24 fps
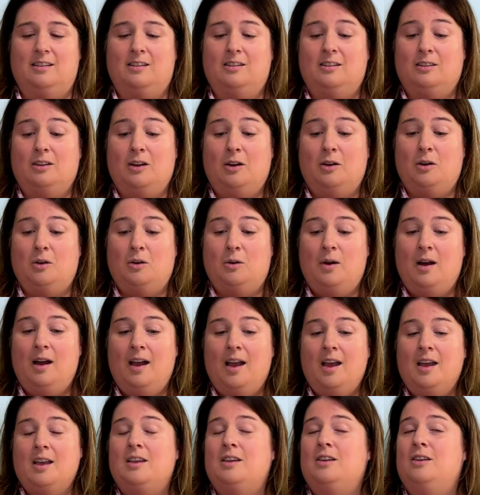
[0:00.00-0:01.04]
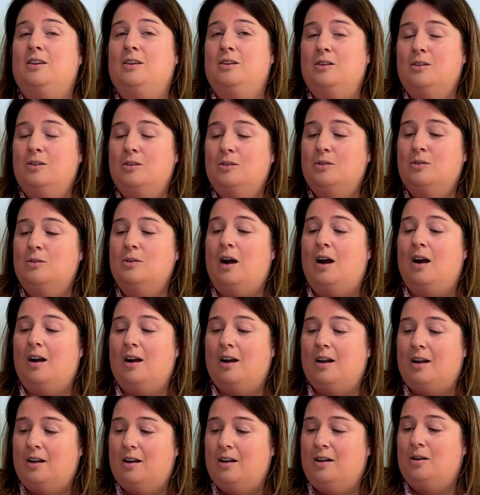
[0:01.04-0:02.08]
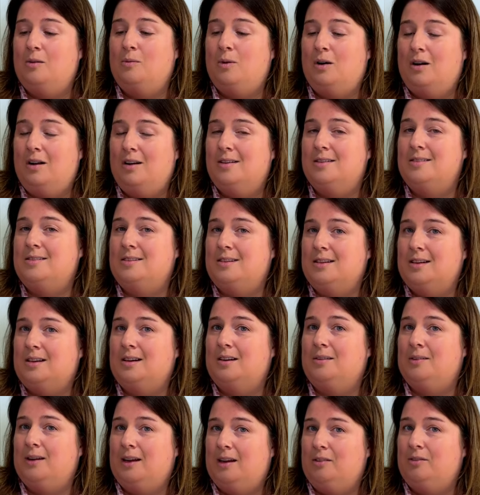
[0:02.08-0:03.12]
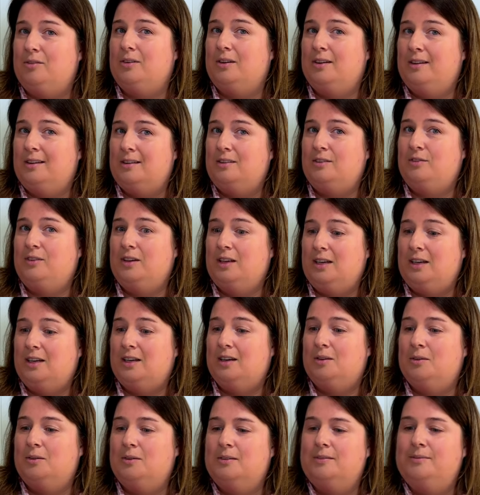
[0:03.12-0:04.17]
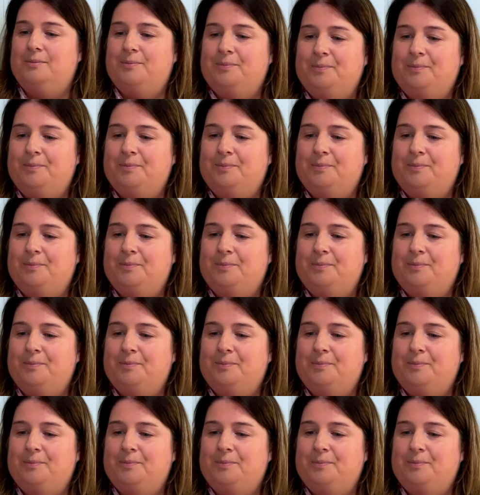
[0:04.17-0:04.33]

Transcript: So you are going to want to stick around for this video.